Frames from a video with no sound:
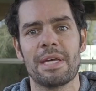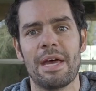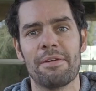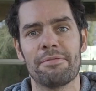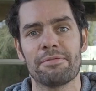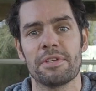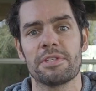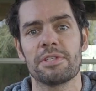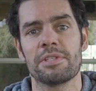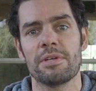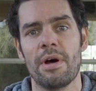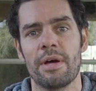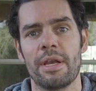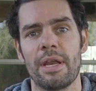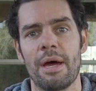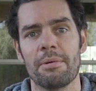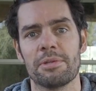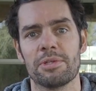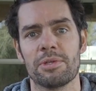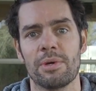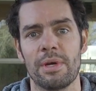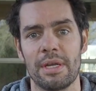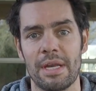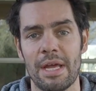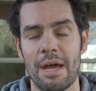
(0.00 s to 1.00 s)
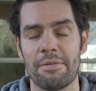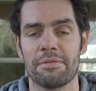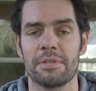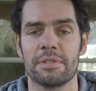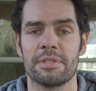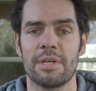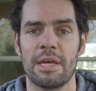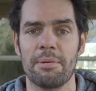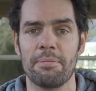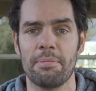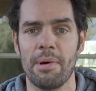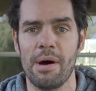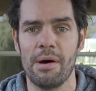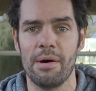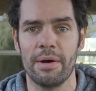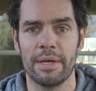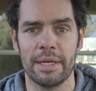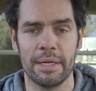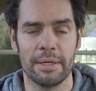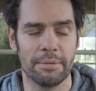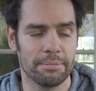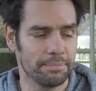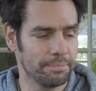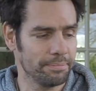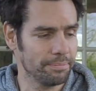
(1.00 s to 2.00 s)
have to sign up to it and have to take part in
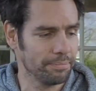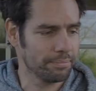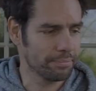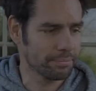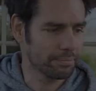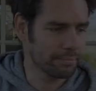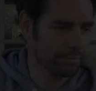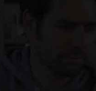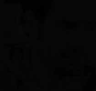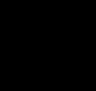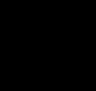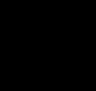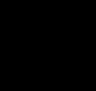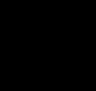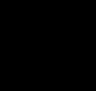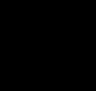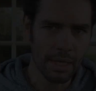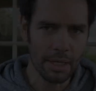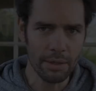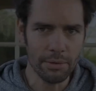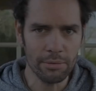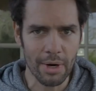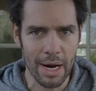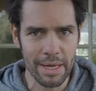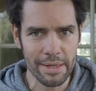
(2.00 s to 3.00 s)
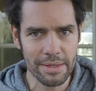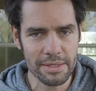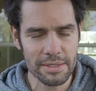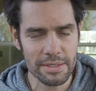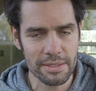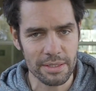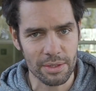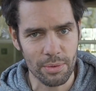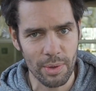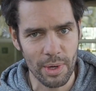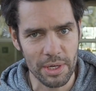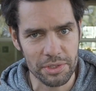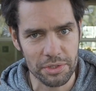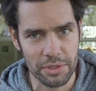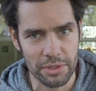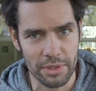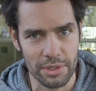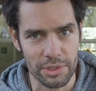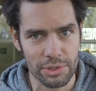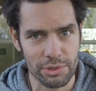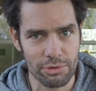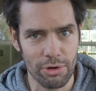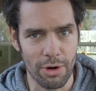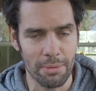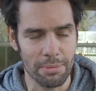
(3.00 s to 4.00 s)
it. Right, this is the question
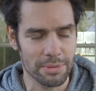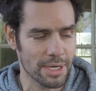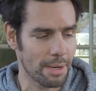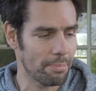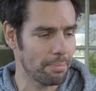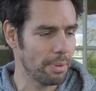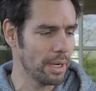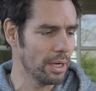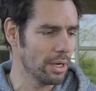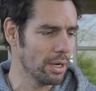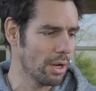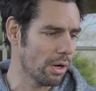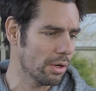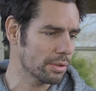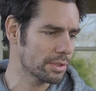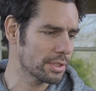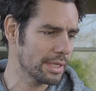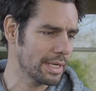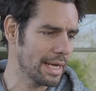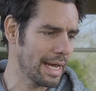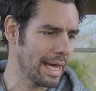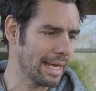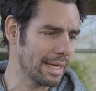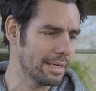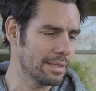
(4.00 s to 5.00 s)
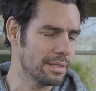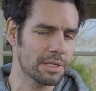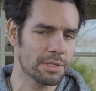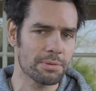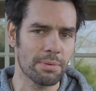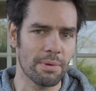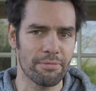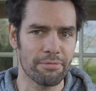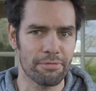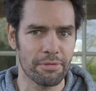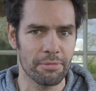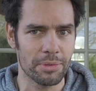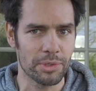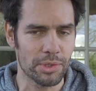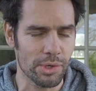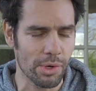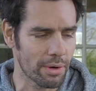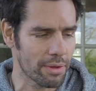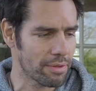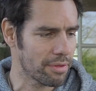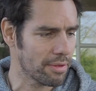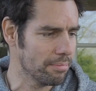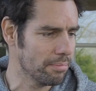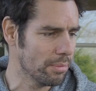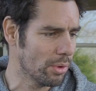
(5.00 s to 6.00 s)
that's cropped up a lot, and this one from
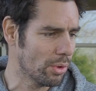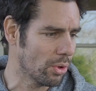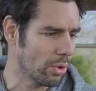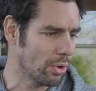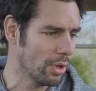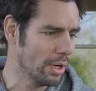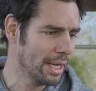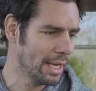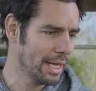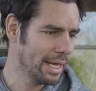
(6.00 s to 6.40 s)
Jonathan Moore.